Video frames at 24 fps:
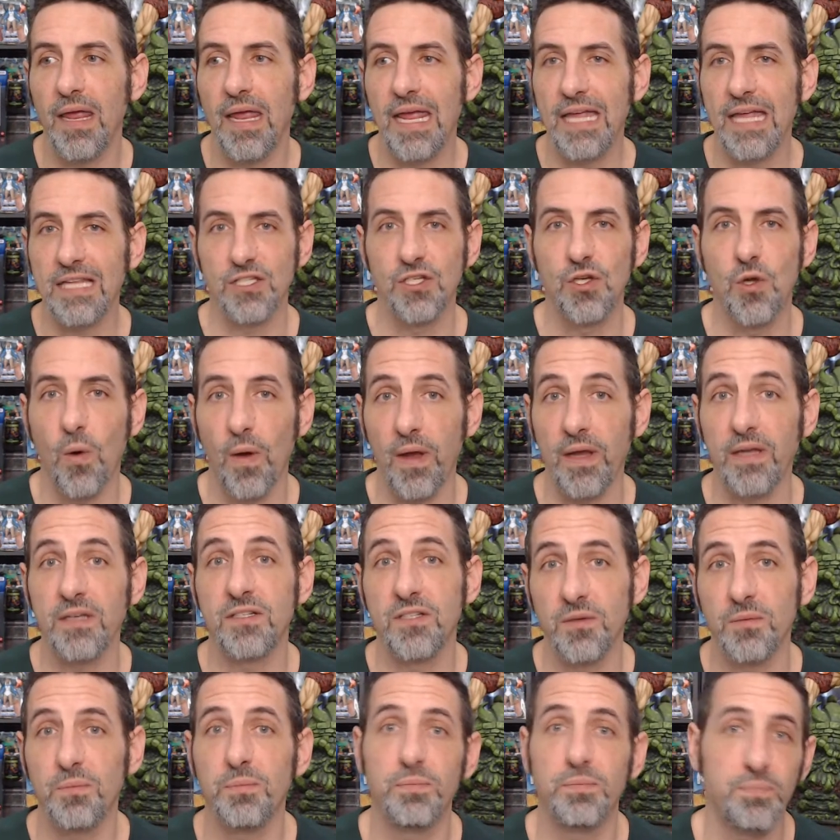It's going
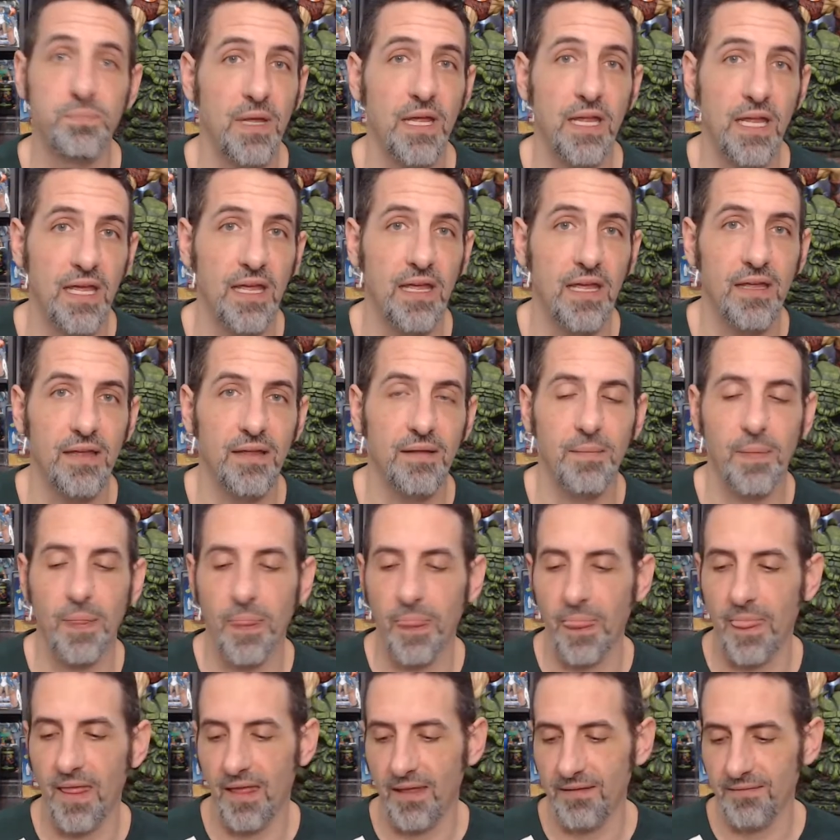to.
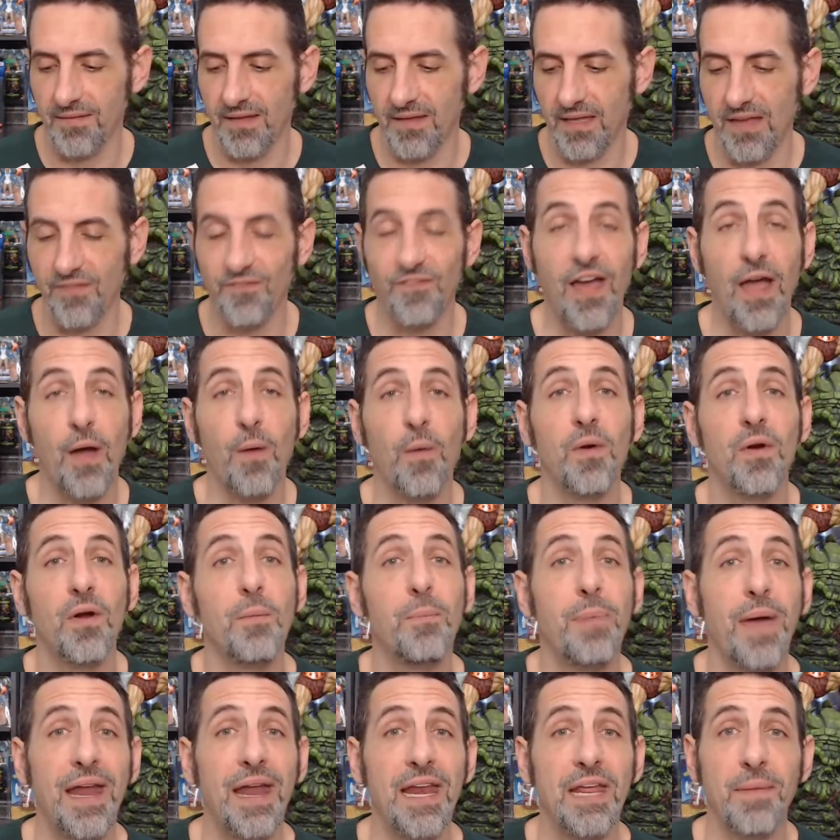If I were
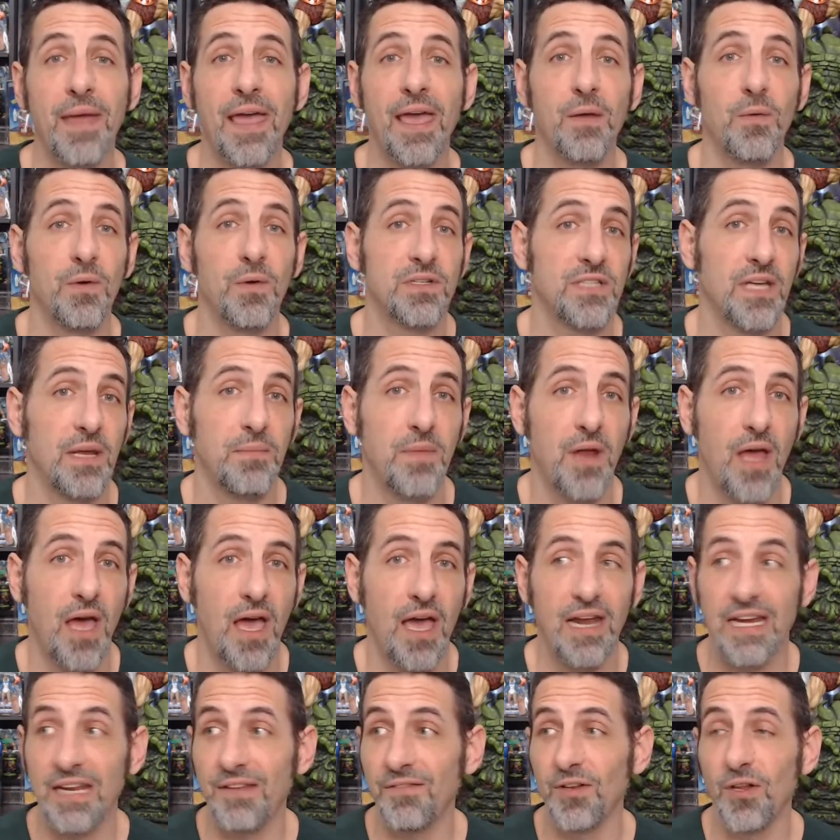a betting man, which I'm
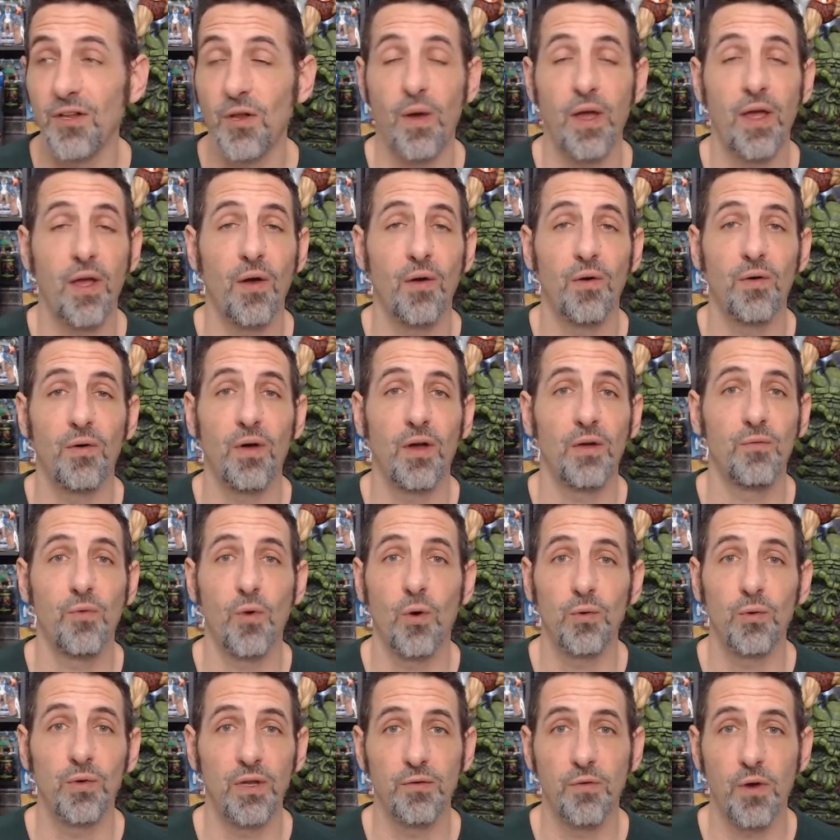not, and even though I
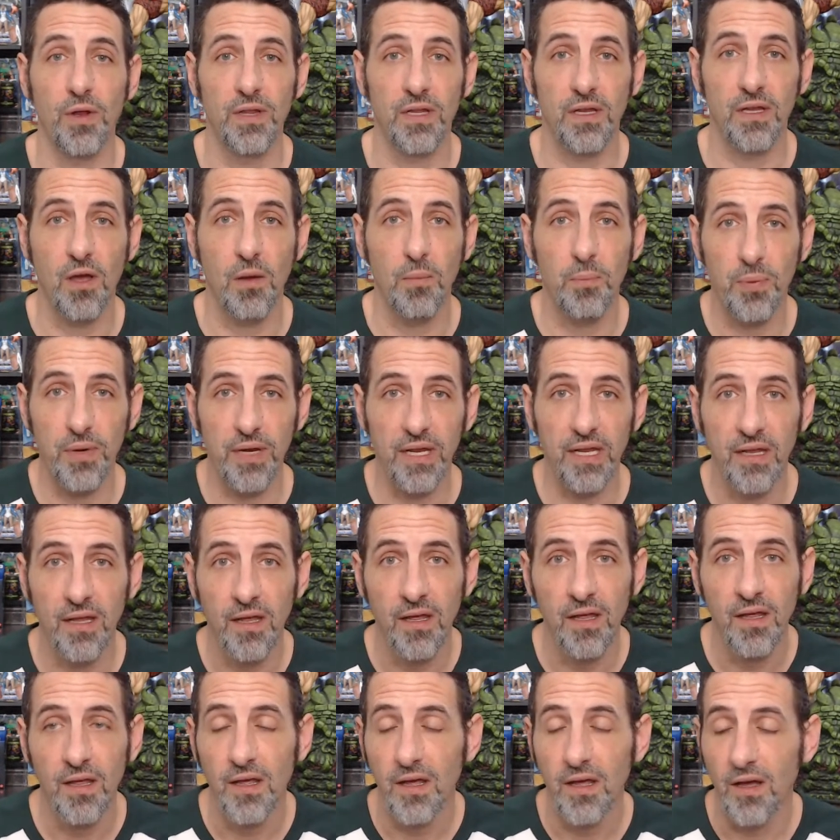own and run the
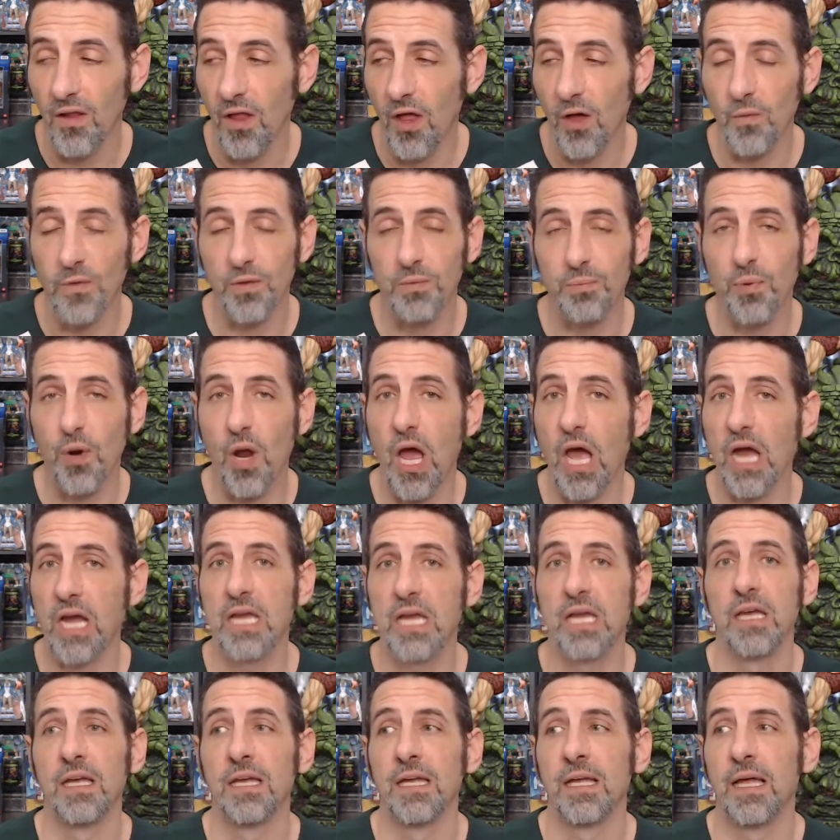company along with
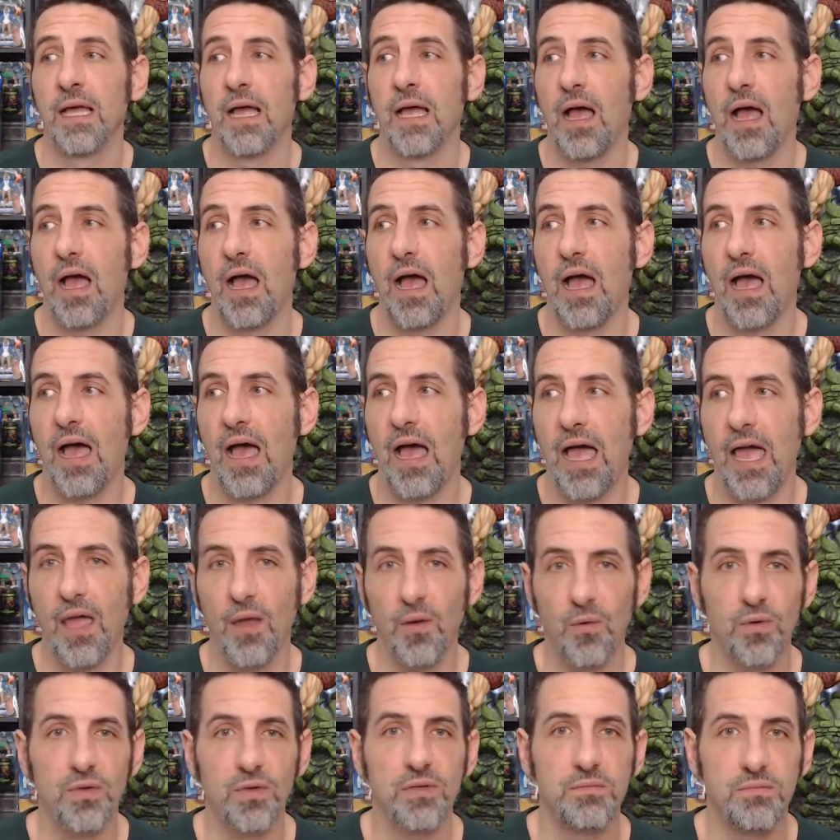Brock,
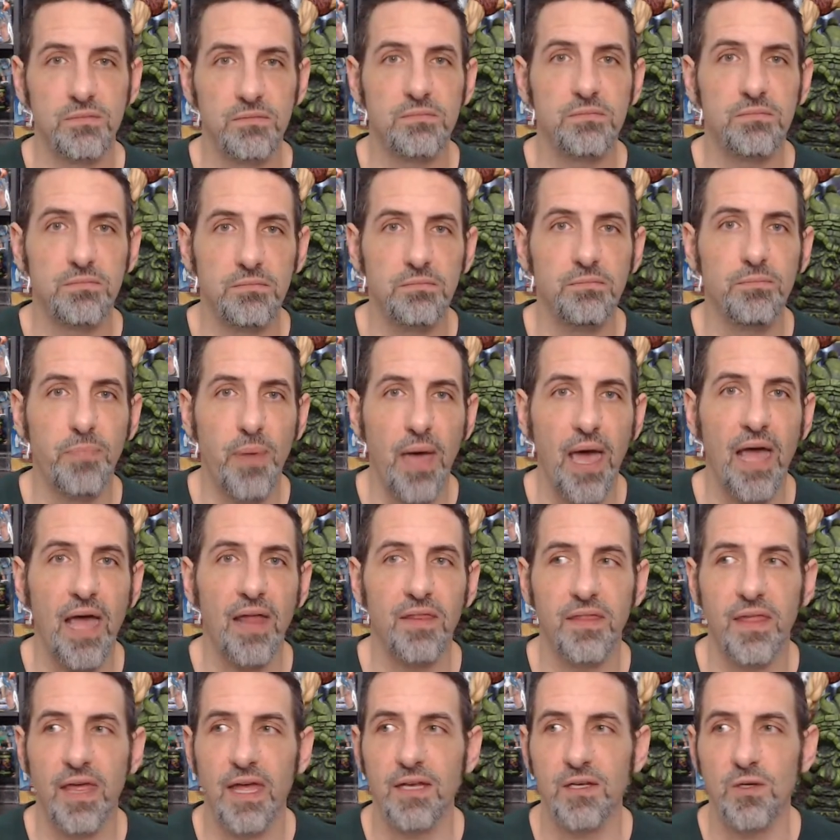I would
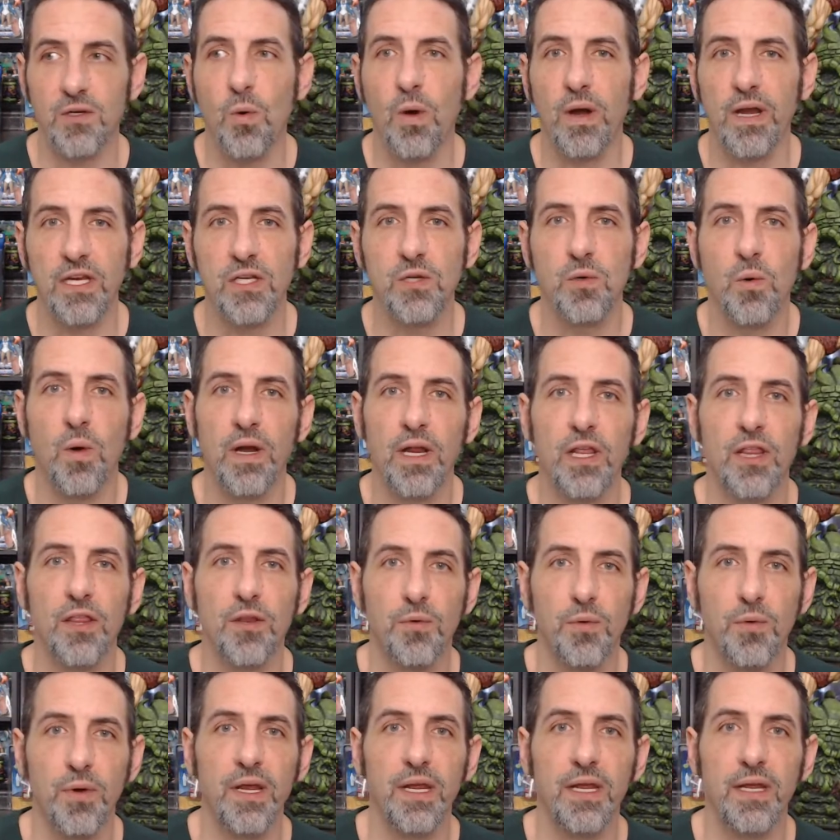bet that
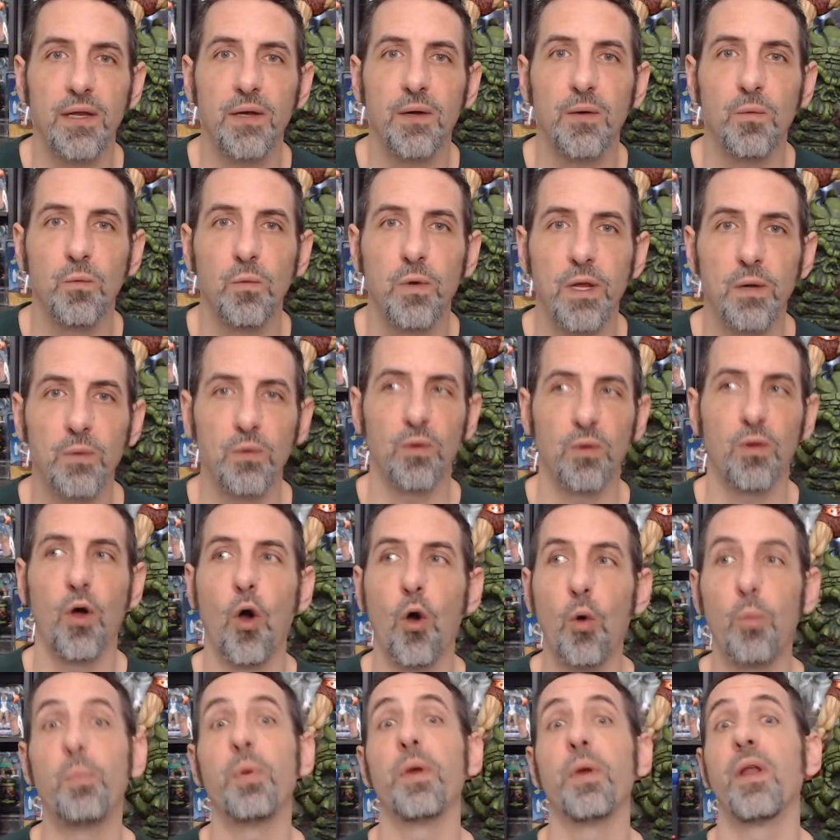2023 we will
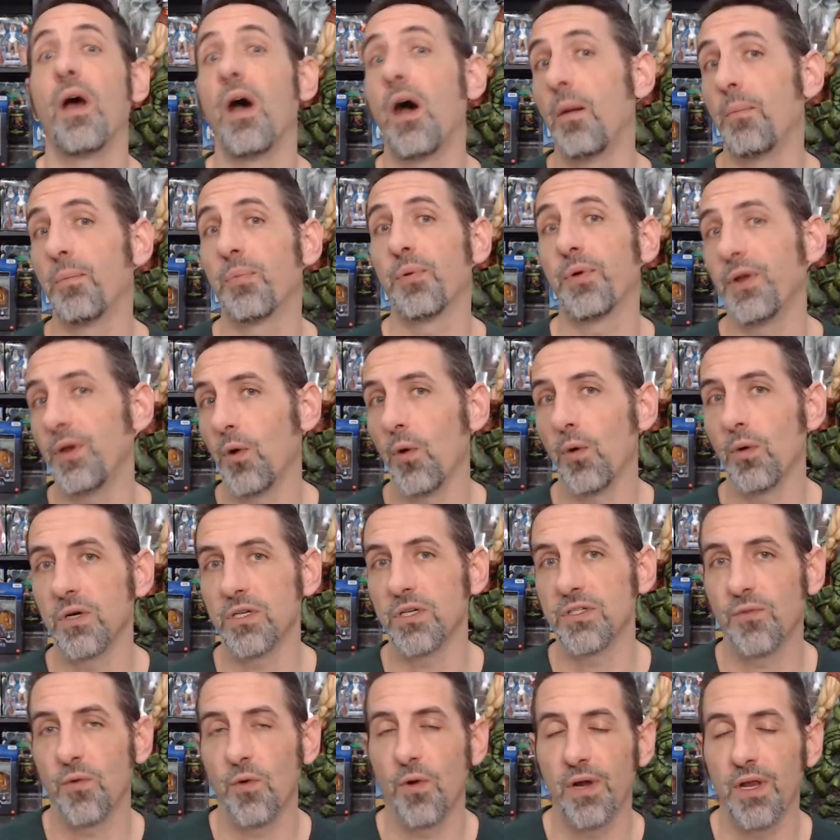open up
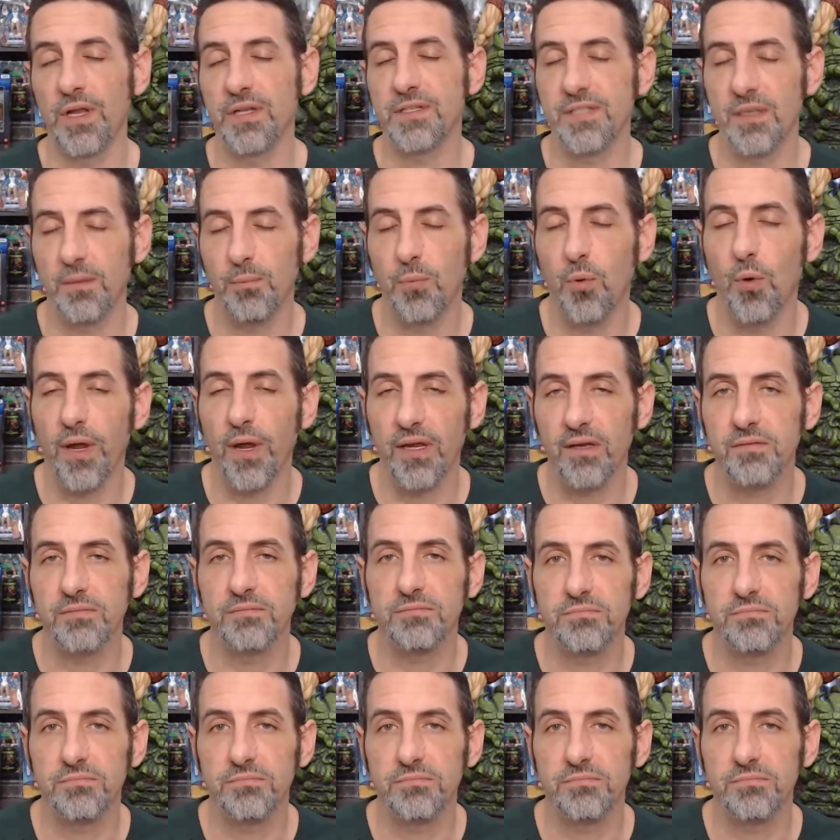pre-orders for it at some point.